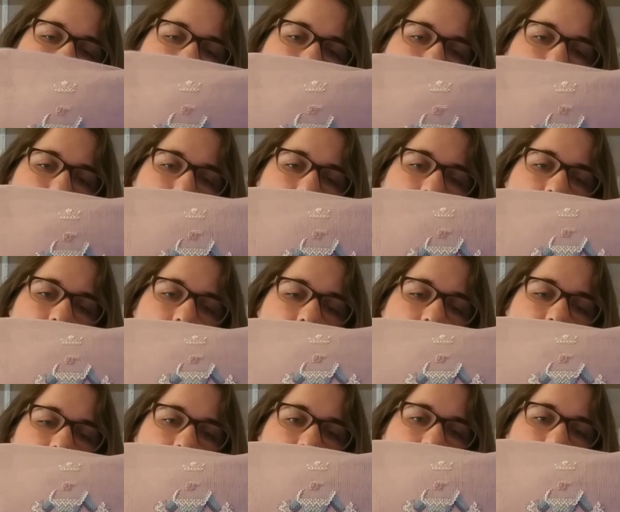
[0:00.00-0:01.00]
For the beading
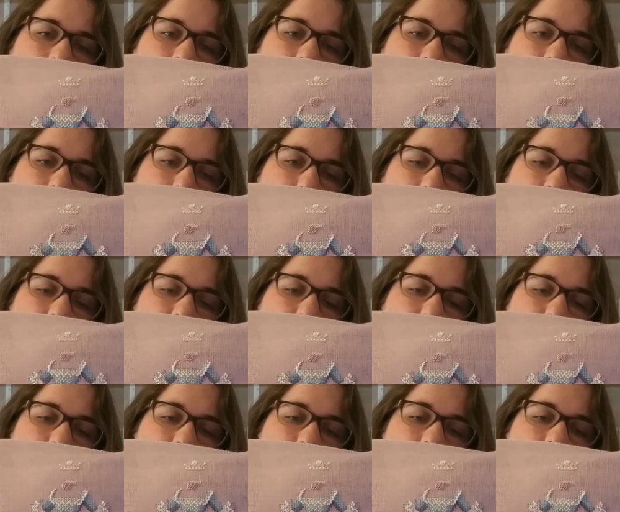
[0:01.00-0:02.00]
and all of the
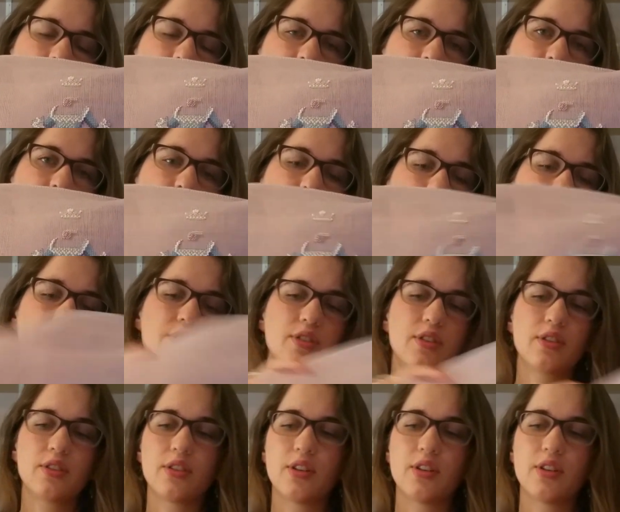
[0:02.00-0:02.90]
embellishments, I used